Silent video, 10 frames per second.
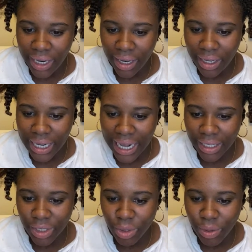Not the
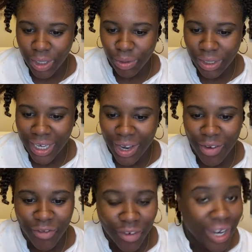twist will set you
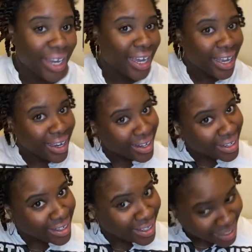free. Yeah.
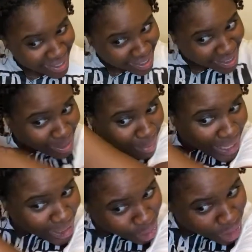Somebody
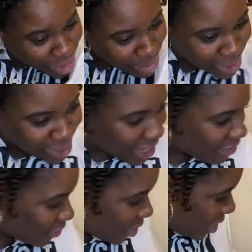twist can be set
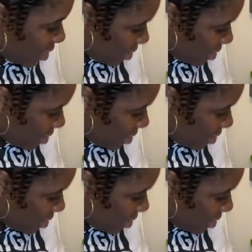free.